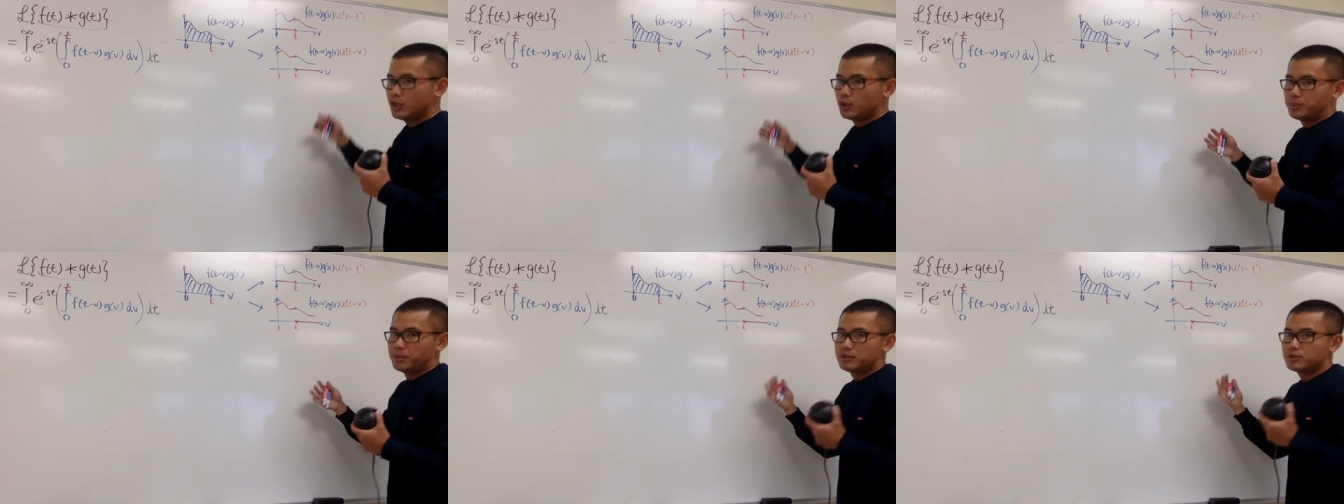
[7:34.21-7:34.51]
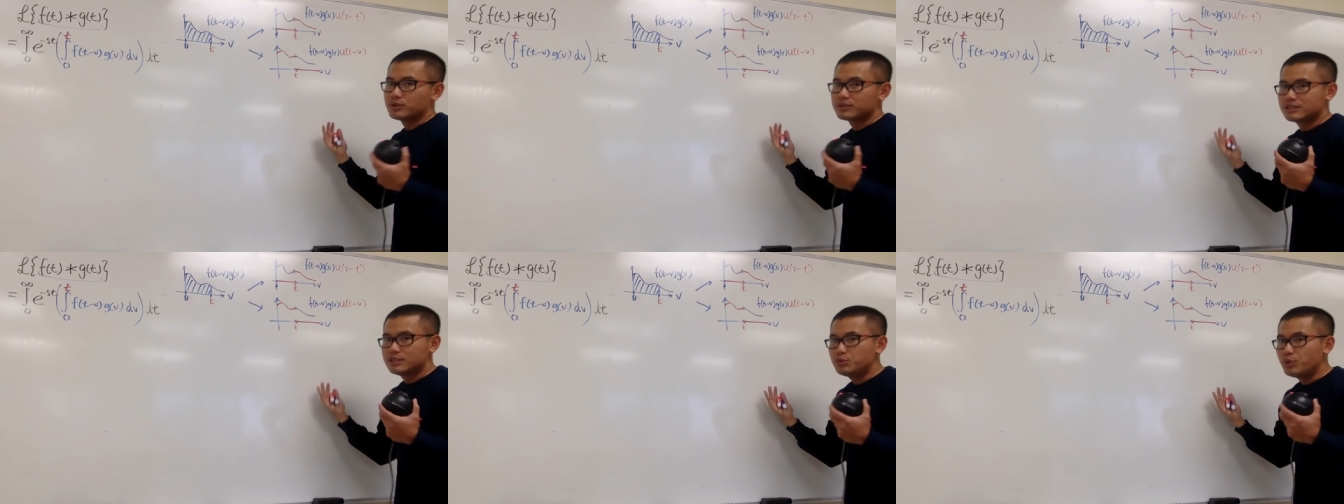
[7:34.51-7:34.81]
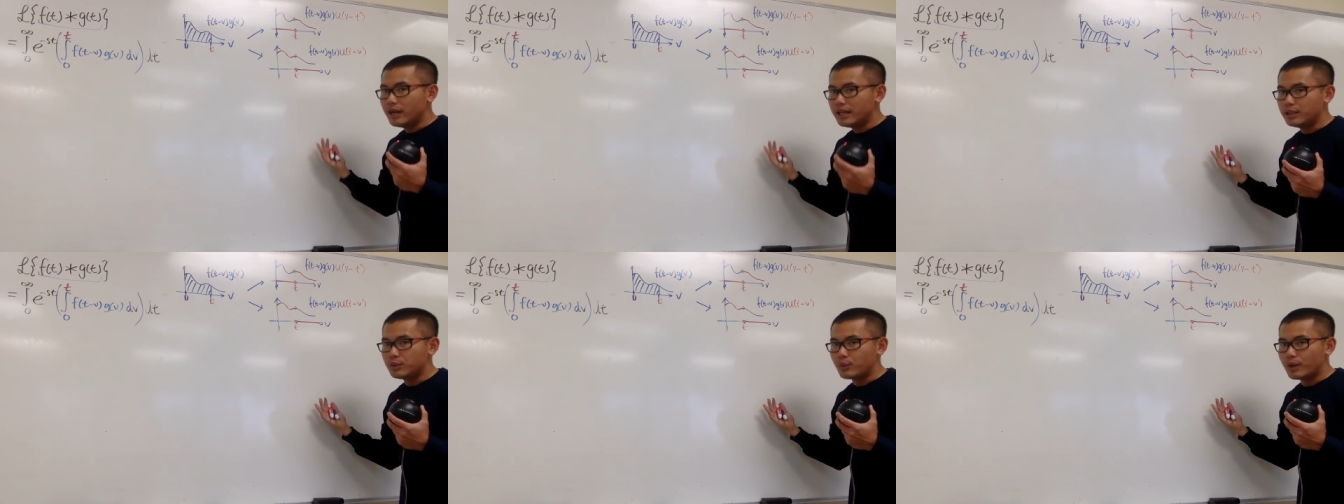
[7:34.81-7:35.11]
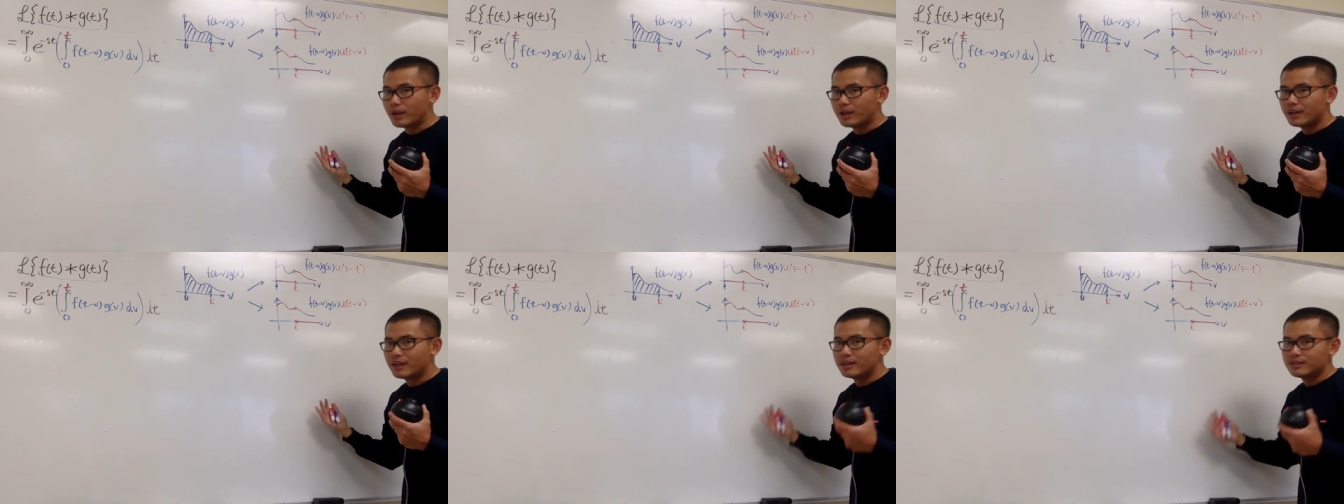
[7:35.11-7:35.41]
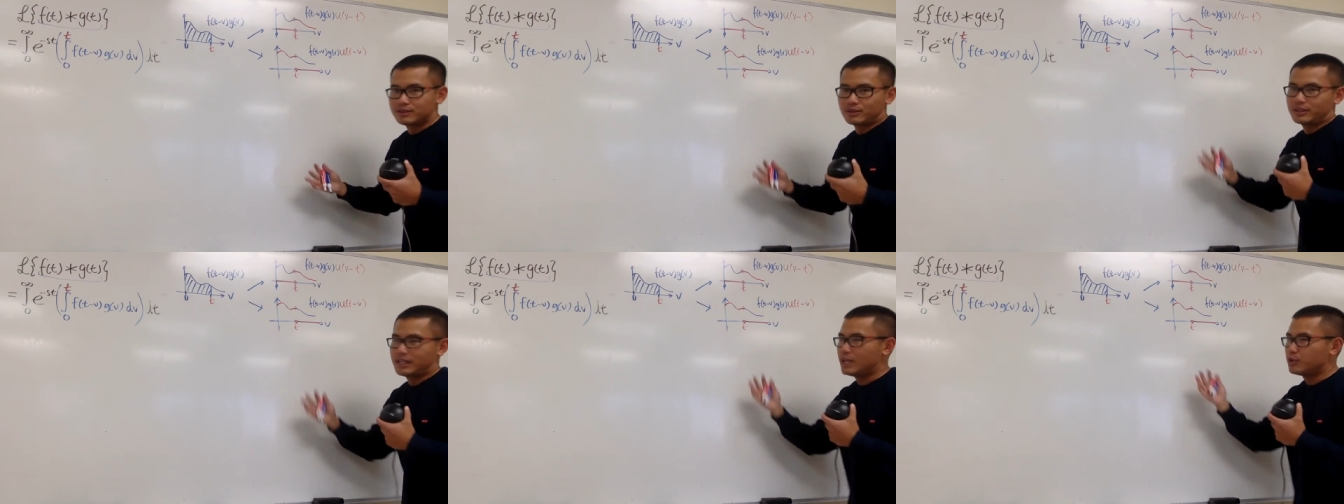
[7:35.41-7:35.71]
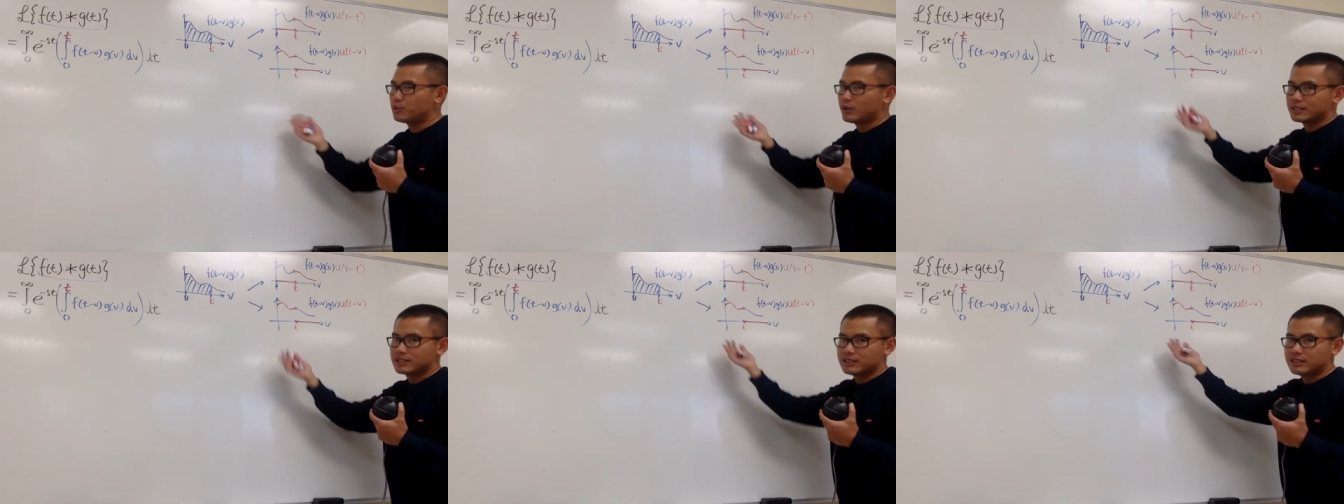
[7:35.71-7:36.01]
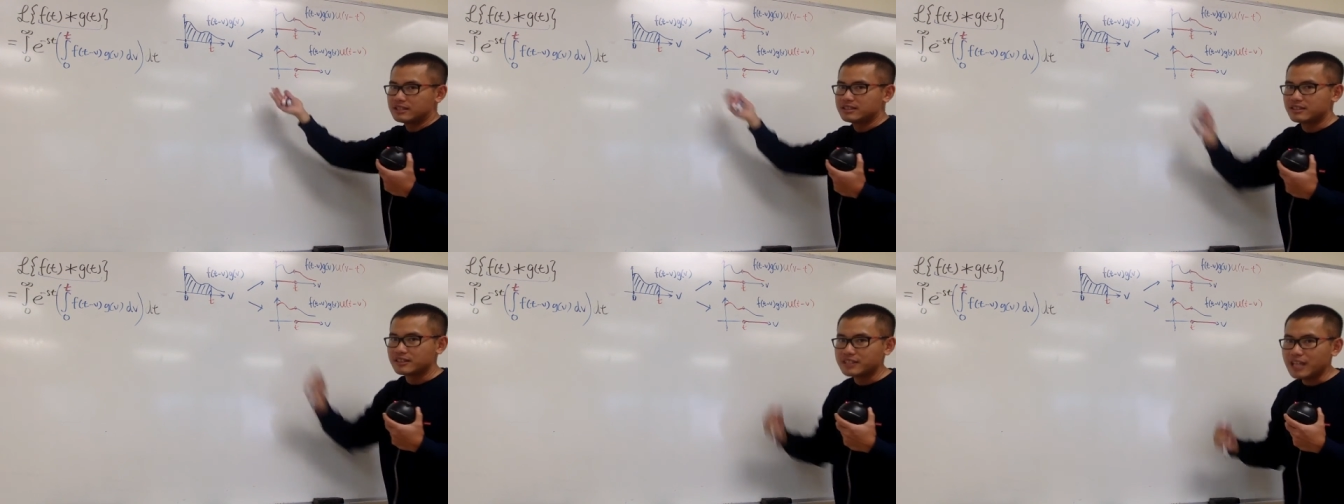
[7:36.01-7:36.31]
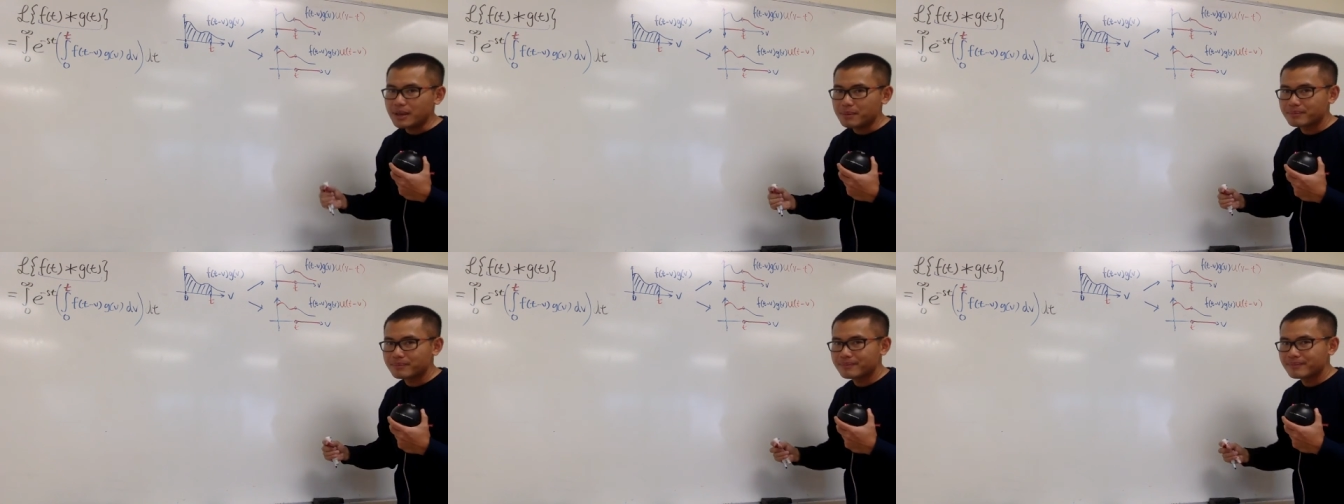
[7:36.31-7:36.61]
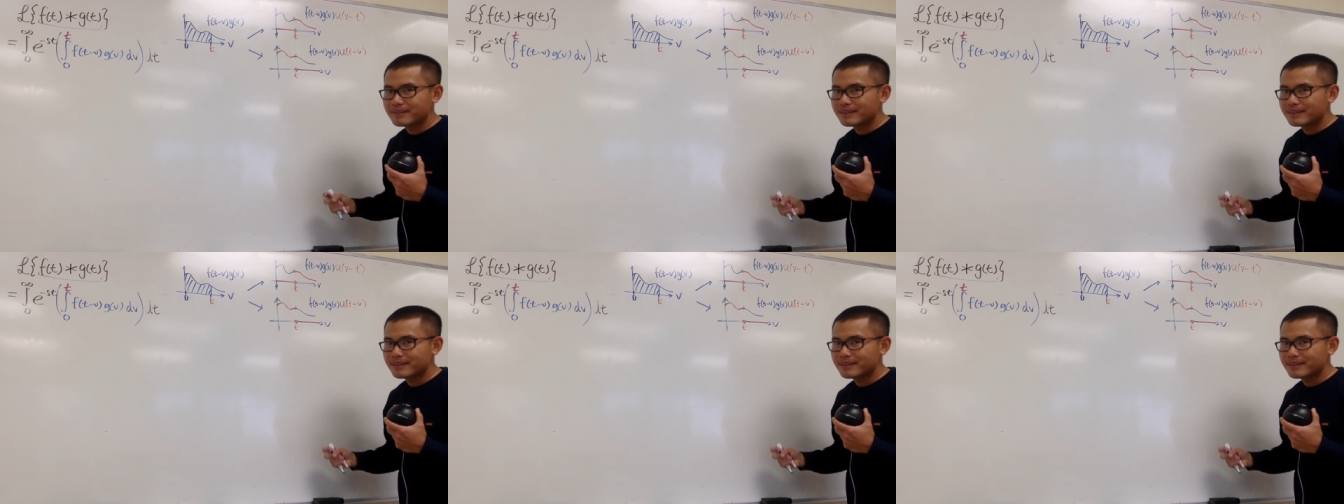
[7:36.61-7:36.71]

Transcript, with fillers: you'll be just 0 anyway, so the area stays the same.